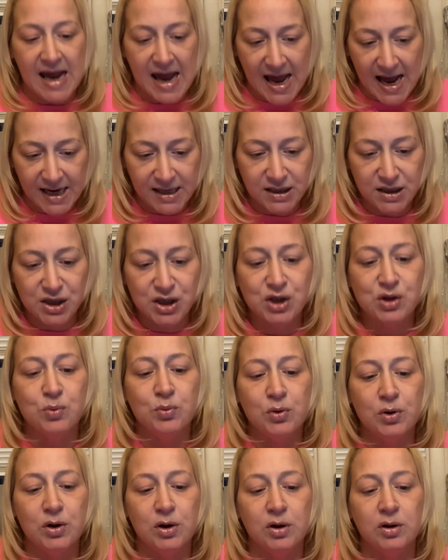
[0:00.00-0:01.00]

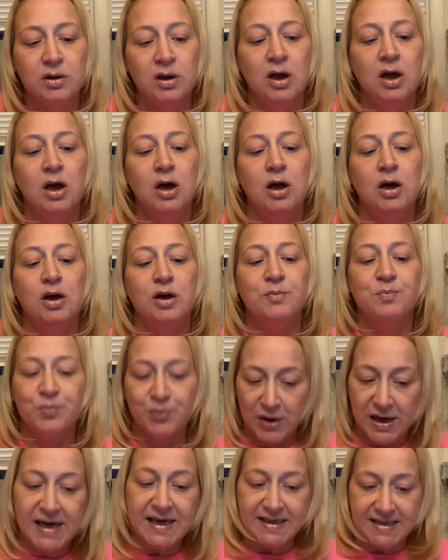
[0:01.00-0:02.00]
actual
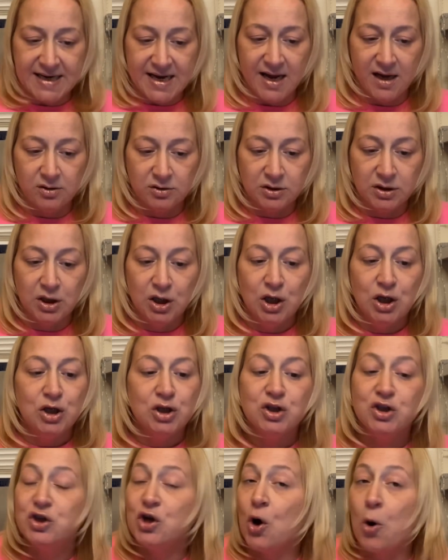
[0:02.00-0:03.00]
breakdown
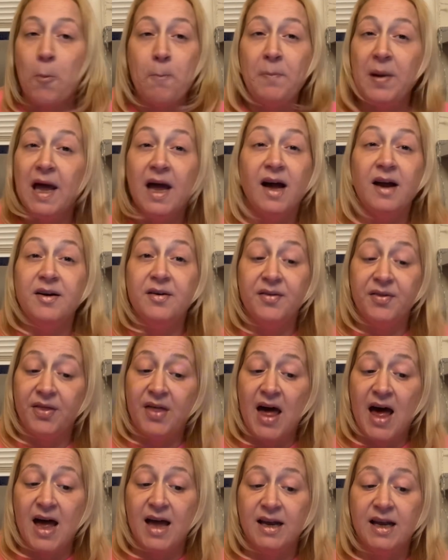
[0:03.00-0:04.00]
so bad
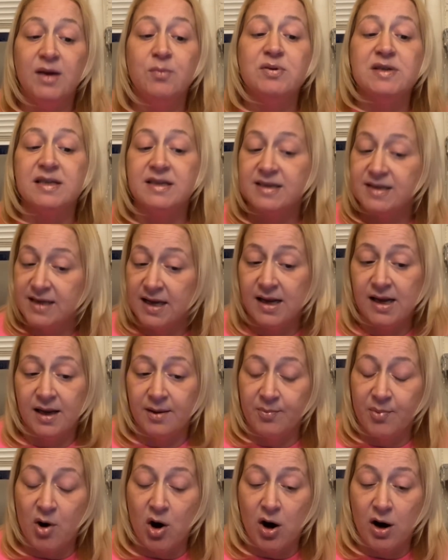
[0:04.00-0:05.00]
that it was a singing
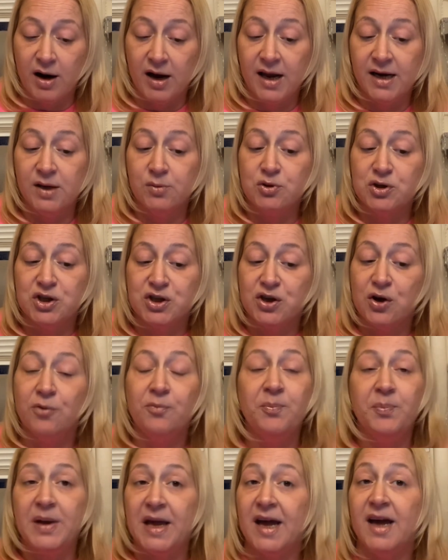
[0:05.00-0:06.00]
part and it was so
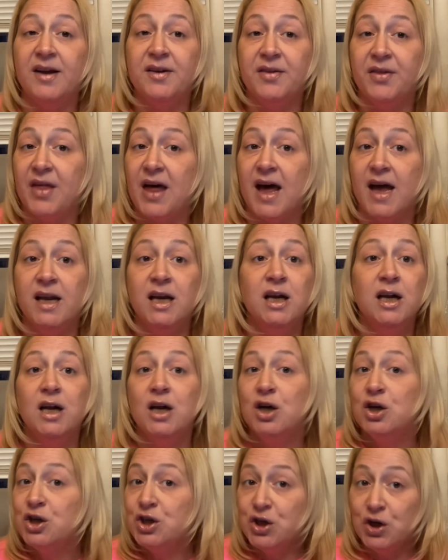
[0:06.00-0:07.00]
bad that
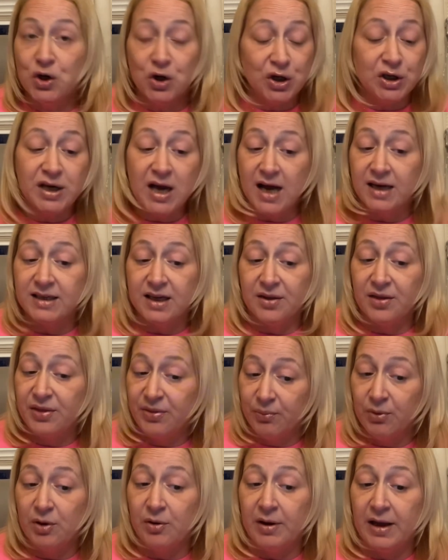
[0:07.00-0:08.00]
she could not get
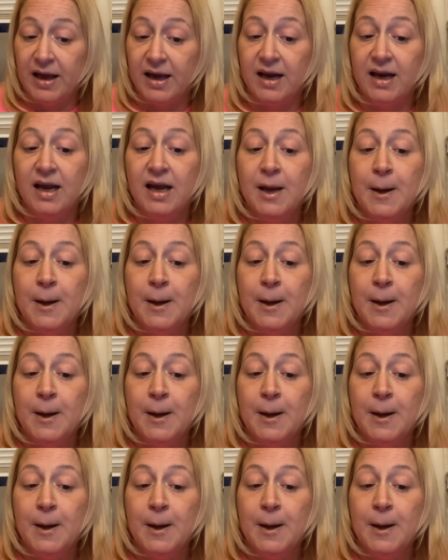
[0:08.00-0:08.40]
through it.